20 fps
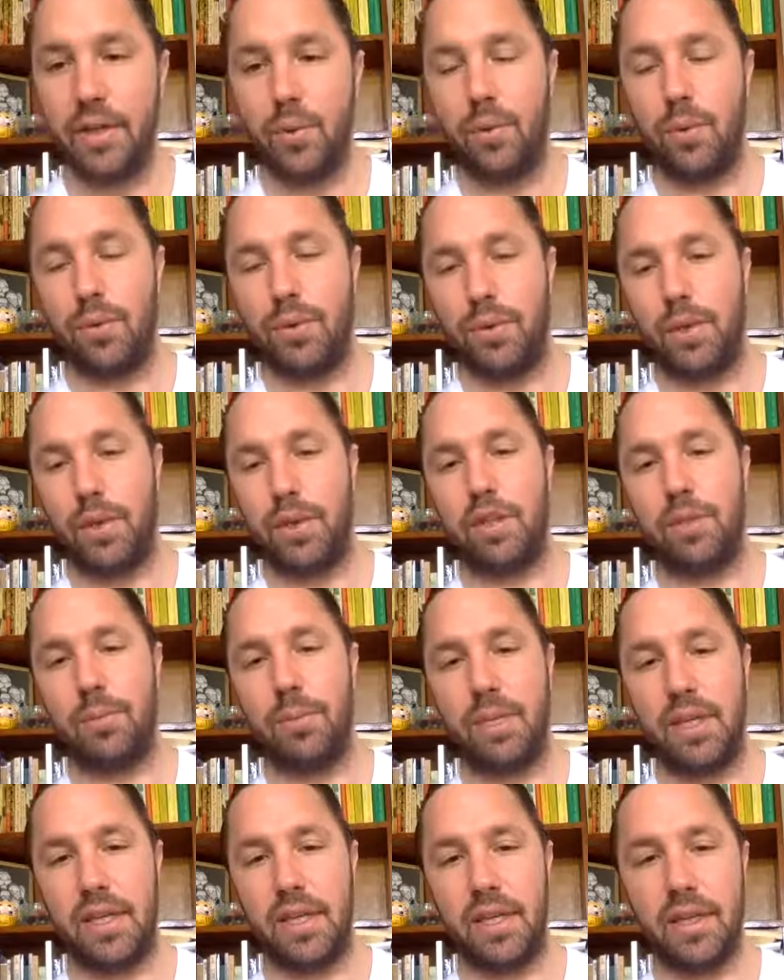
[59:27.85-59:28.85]
will start to
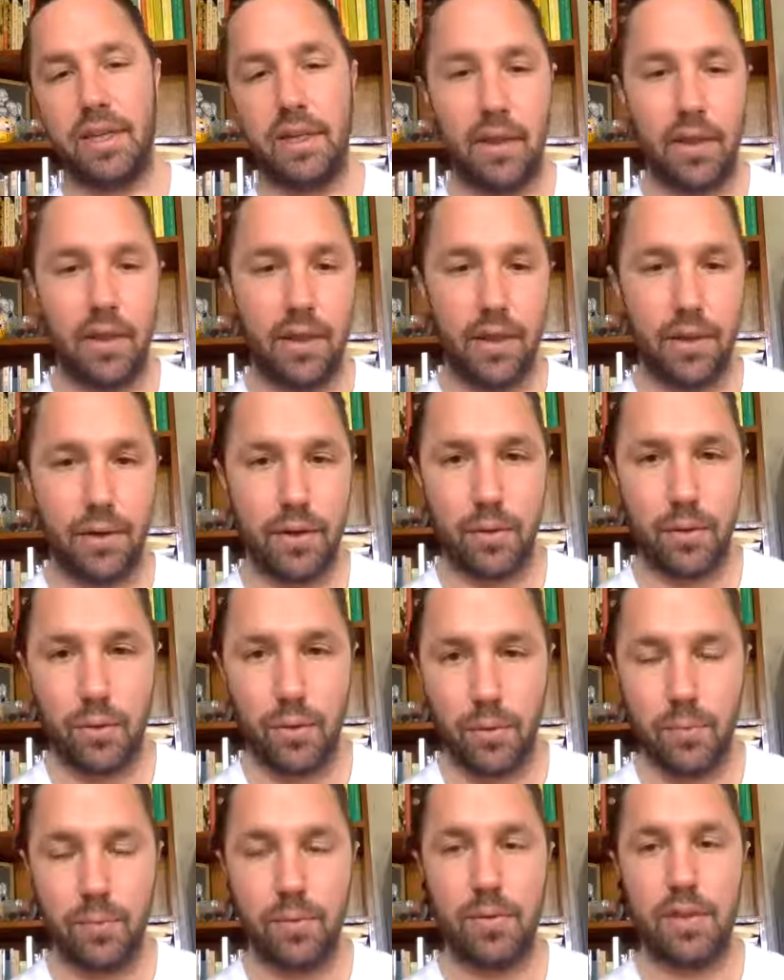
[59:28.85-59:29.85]
be a
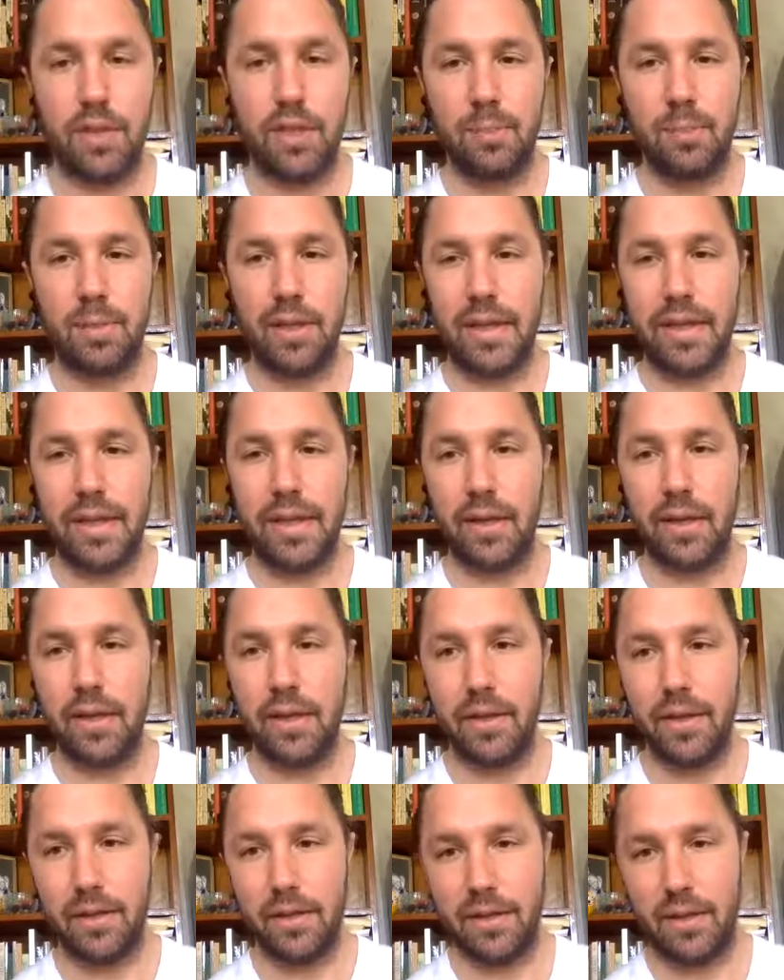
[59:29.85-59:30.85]
little depleted
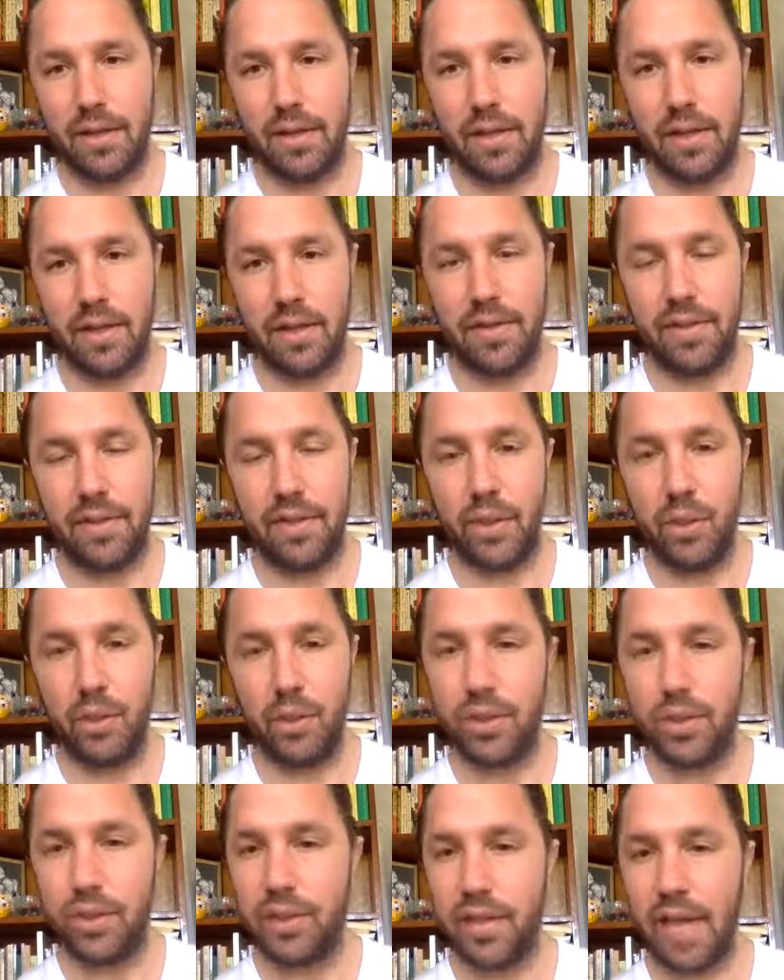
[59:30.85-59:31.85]
in the
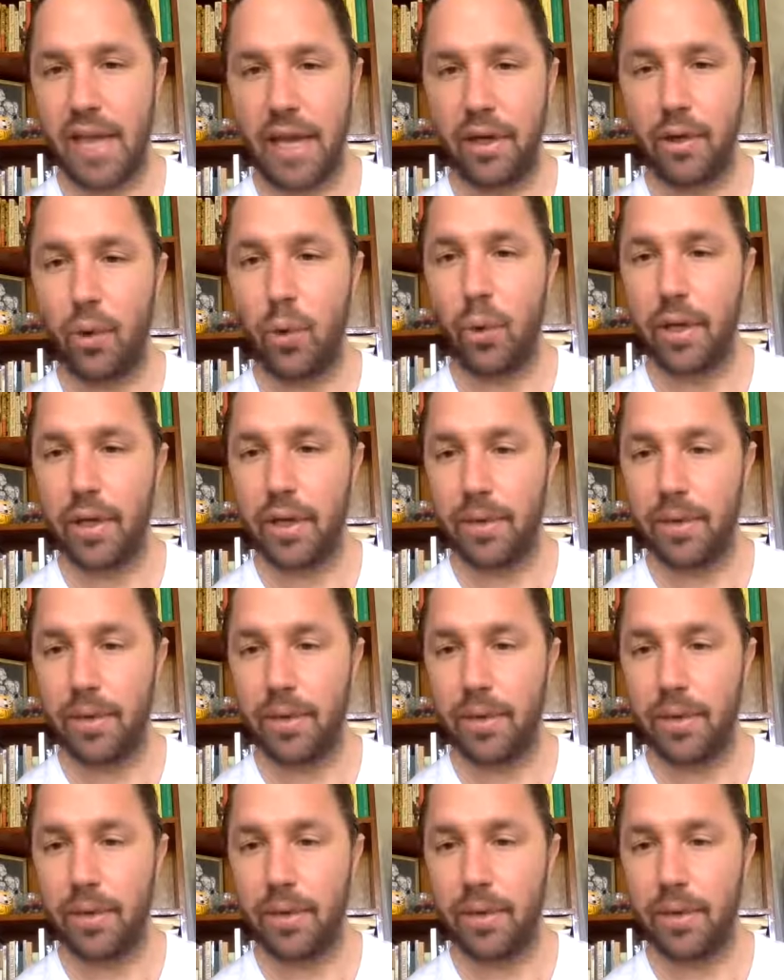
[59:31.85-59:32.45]
ojas category.